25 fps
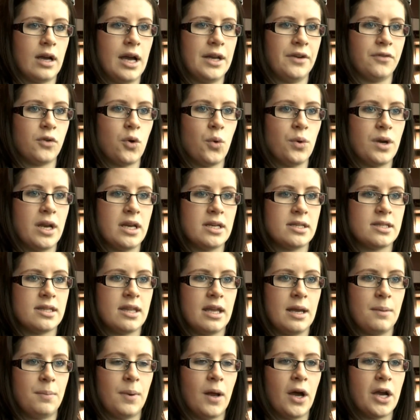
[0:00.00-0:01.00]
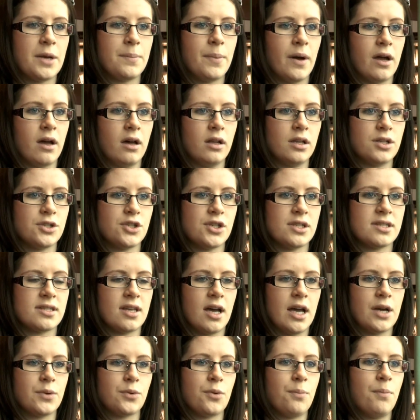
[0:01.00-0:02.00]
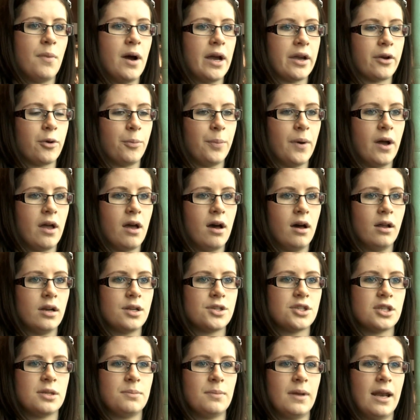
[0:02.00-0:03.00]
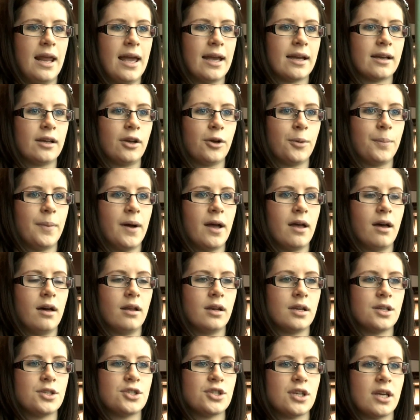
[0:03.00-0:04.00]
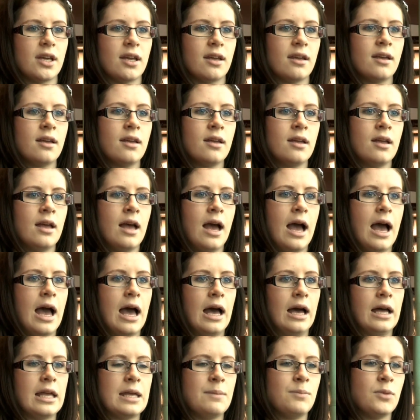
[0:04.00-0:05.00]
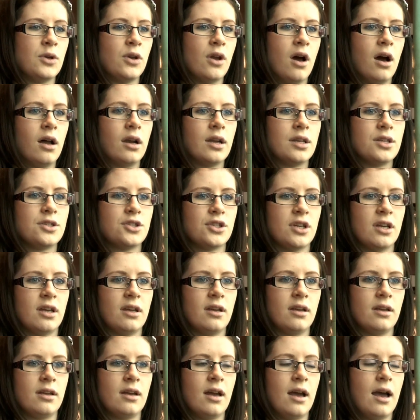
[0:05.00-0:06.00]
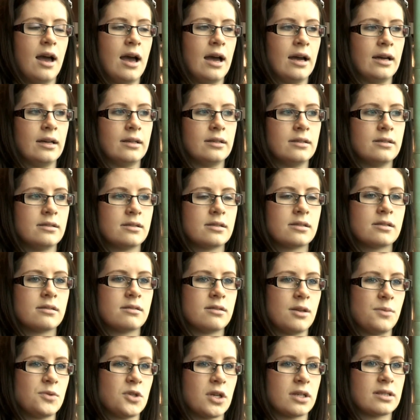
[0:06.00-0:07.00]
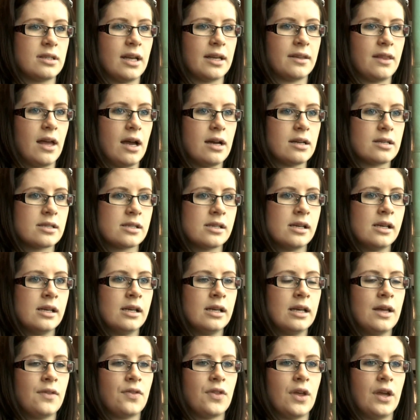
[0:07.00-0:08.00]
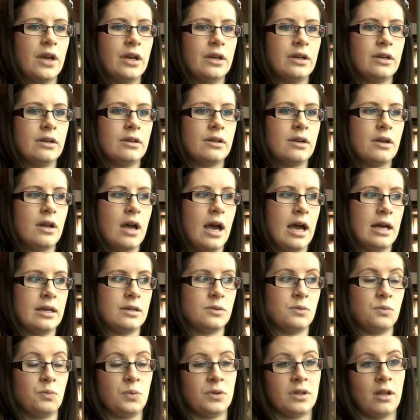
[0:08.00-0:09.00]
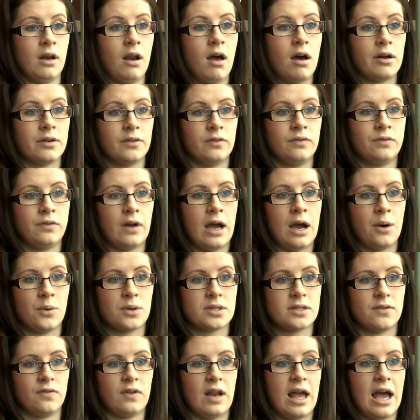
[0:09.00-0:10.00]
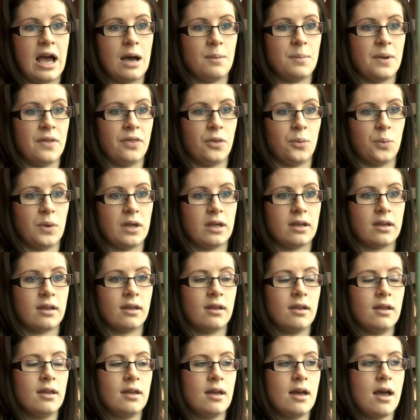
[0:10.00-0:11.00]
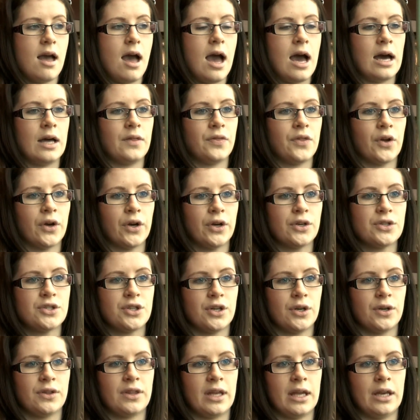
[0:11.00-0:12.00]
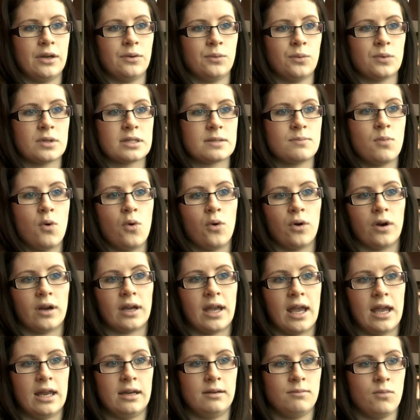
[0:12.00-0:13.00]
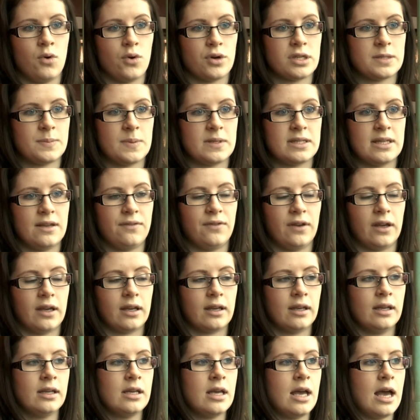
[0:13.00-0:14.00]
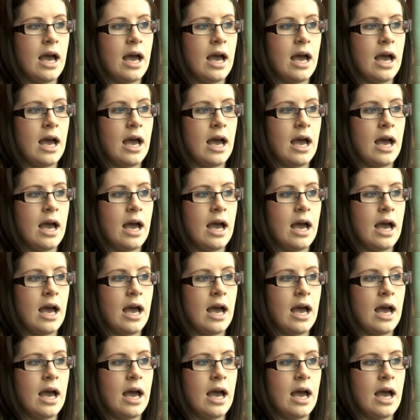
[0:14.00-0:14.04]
kind of going into the applied biology side with microbiology, molecular biology, immunology and subjects like that, and with a lot of hours of lab in the week. Third year then was more specific,